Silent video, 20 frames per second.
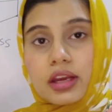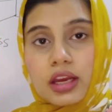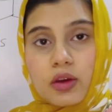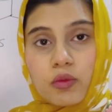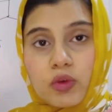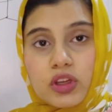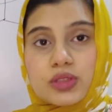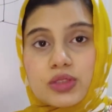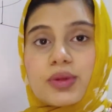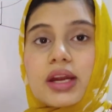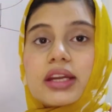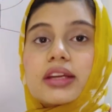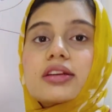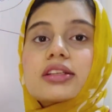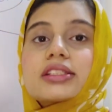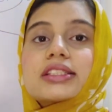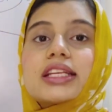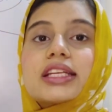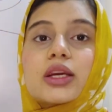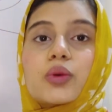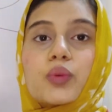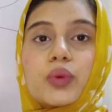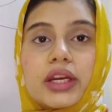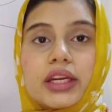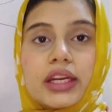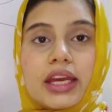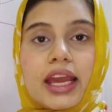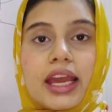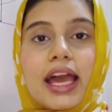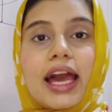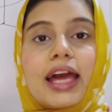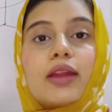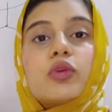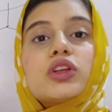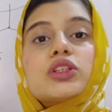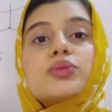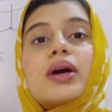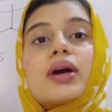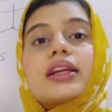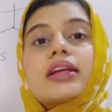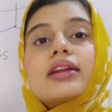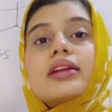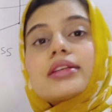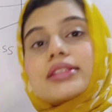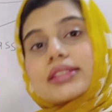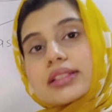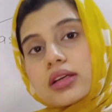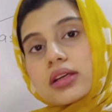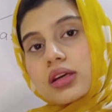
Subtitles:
which matter is liquid, and which matter is